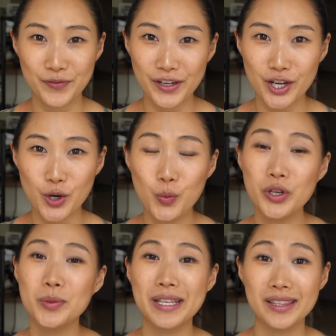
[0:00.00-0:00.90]
video
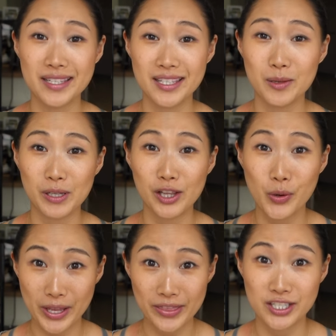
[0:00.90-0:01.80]
will be listed
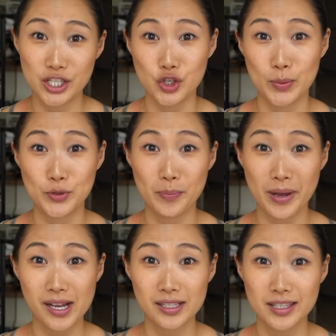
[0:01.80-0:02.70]
below in the description
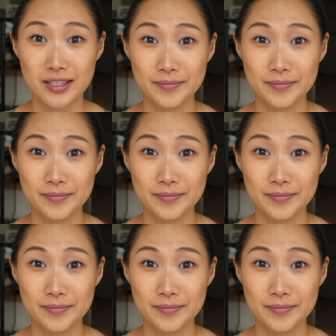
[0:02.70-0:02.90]
box.